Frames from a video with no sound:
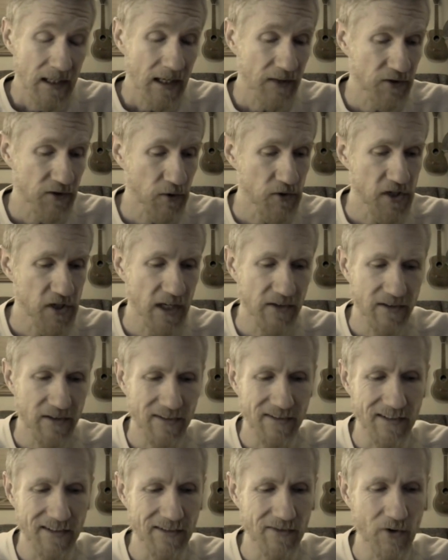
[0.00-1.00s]
And so
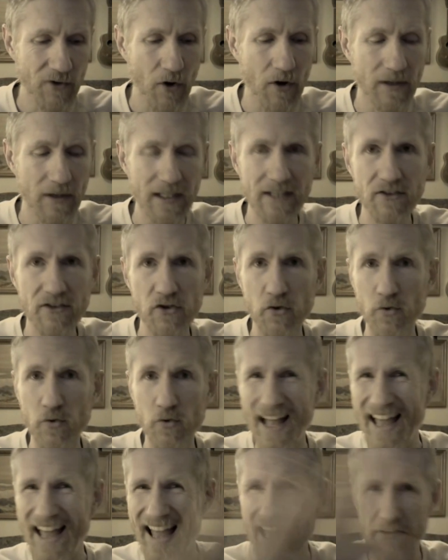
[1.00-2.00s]
Jesus is talking
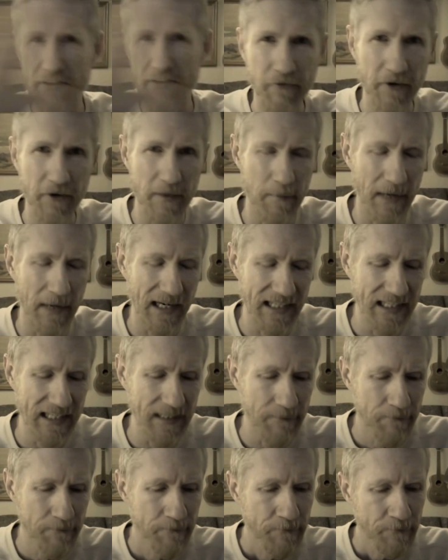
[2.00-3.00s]
to
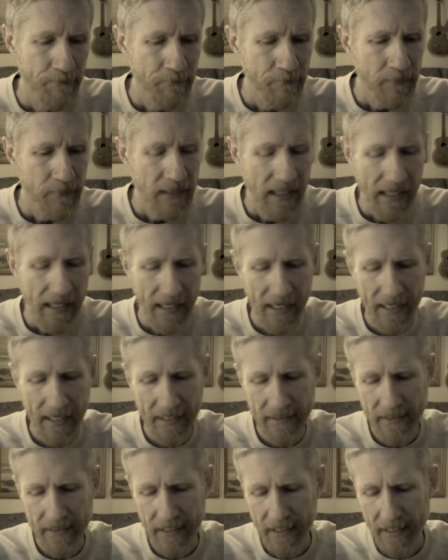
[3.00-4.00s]
everybody.
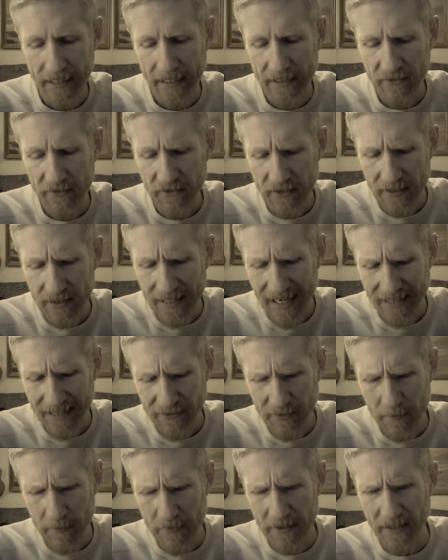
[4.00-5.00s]
And he's
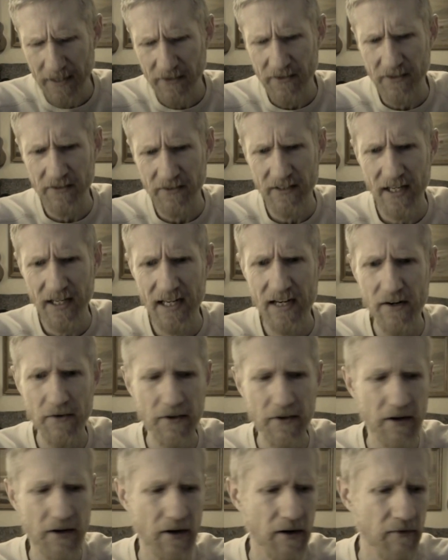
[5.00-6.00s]
got some things to say
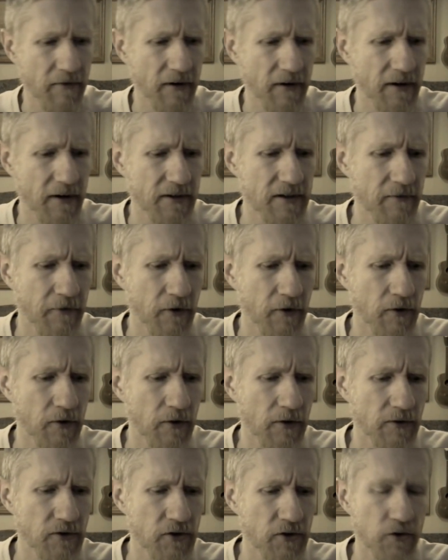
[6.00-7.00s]
here that are very
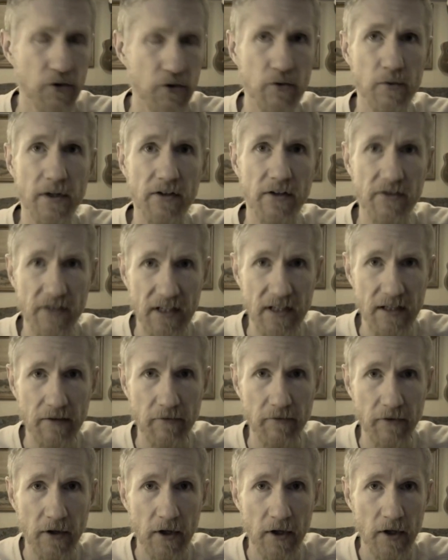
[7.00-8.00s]
difficult to
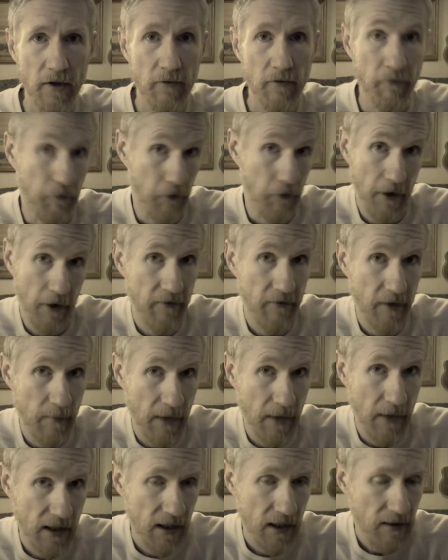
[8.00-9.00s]
receive for
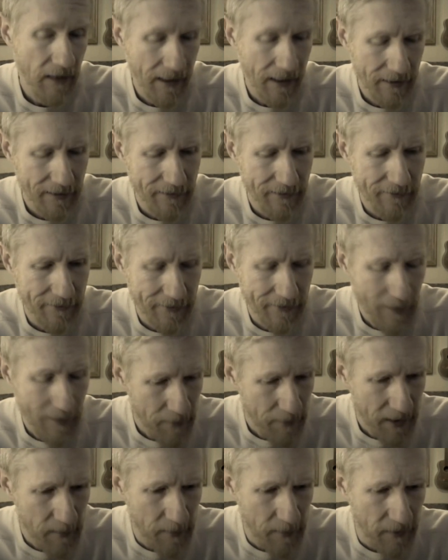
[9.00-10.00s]
everybody, at least
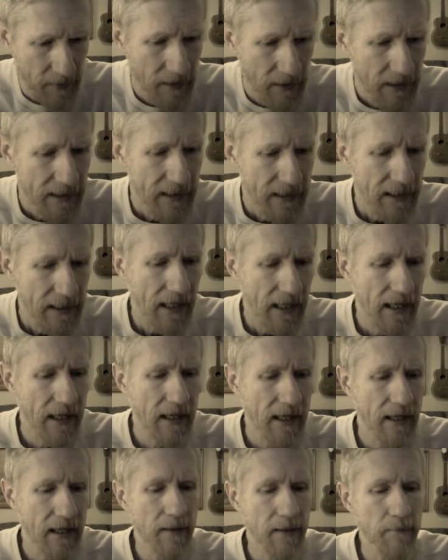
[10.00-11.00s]
some people.
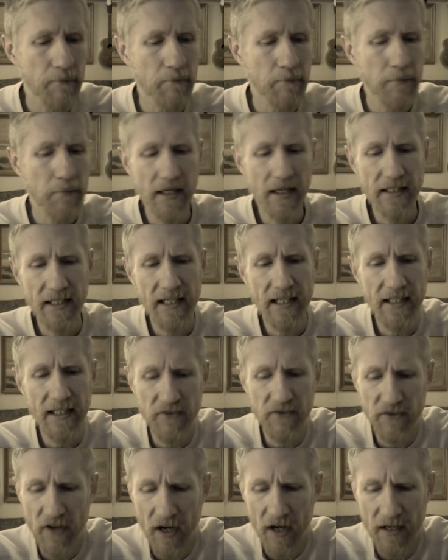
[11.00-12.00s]
But
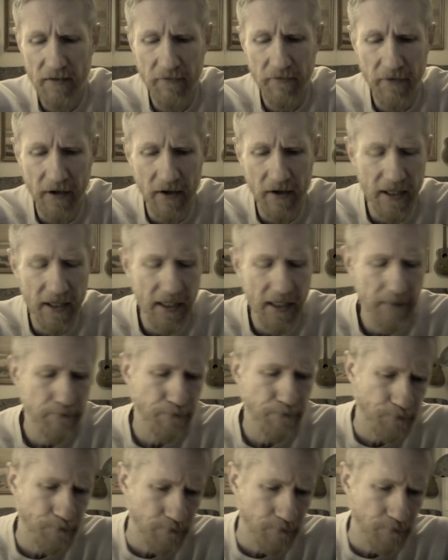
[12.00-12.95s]
he's got a very